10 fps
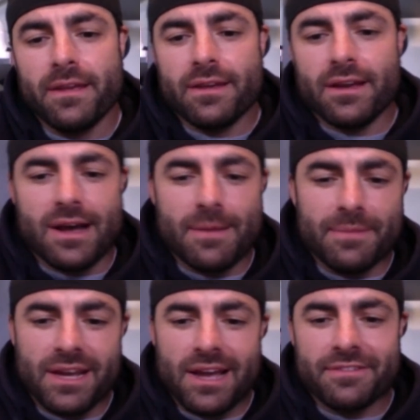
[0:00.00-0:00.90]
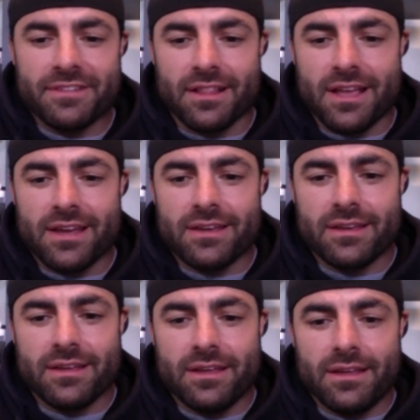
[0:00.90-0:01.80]
I'm going to have to like
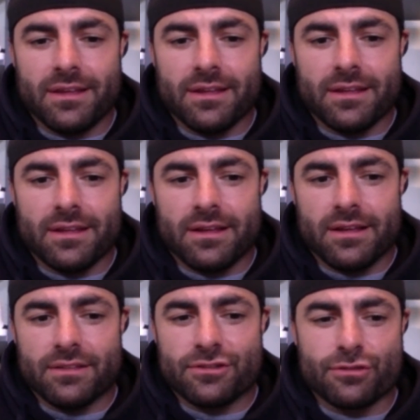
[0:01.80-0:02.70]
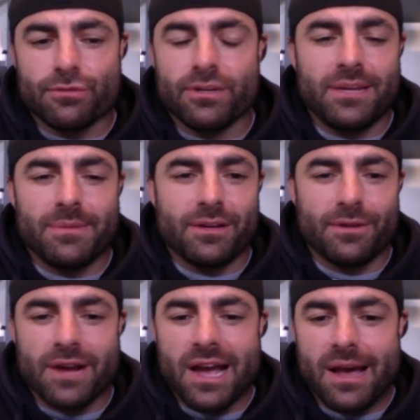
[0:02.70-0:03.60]
scream and
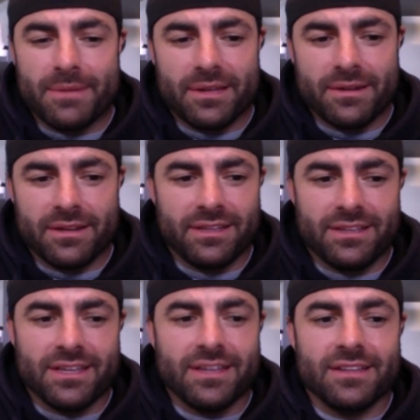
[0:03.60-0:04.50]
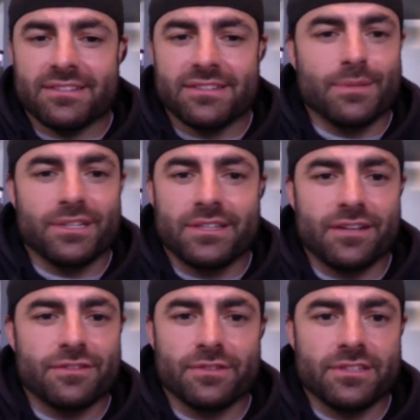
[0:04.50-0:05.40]
grab and get some
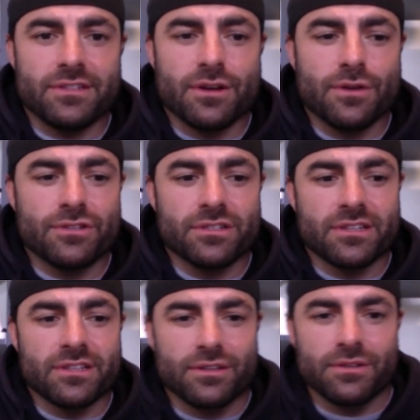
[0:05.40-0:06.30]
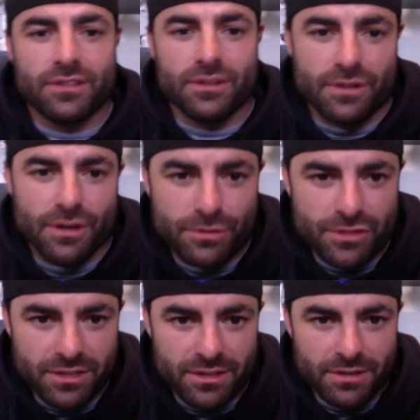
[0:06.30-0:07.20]
attention from these coaches because they're they're
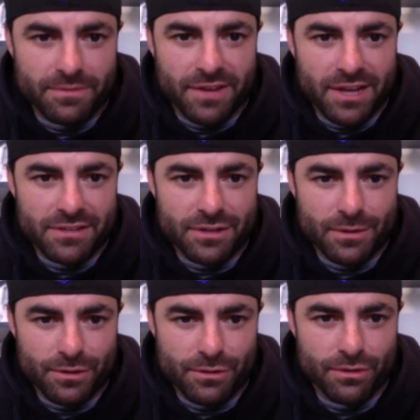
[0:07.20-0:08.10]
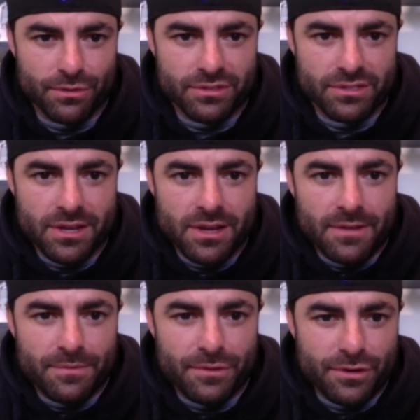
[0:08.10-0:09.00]
coaching their five star recruits.
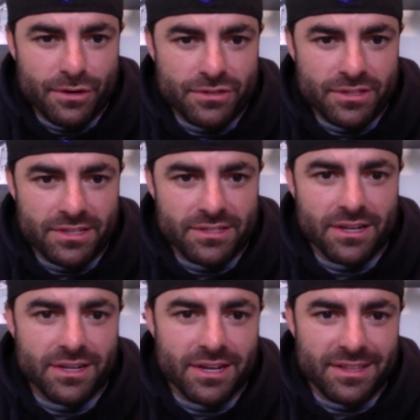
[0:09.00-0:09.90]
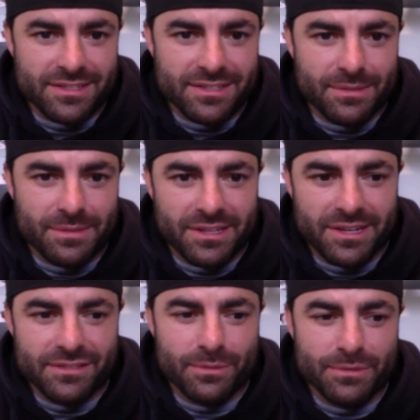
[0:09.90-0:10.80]
They're coaching this young guy that's going to be the
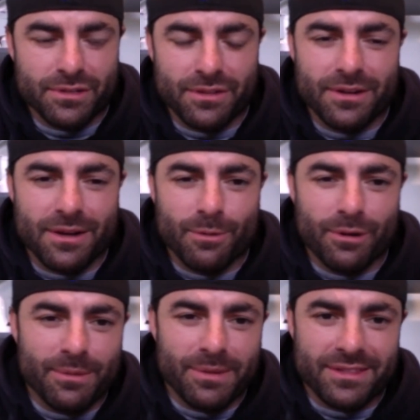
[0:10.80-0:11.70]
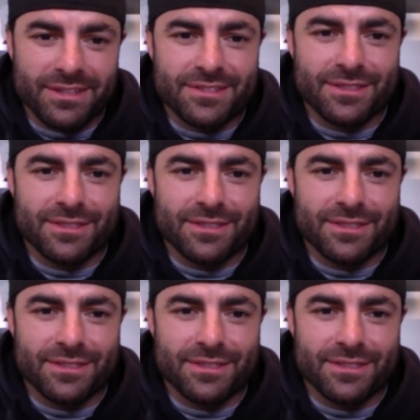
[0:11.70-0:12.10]
next superstar. They're not worried about this,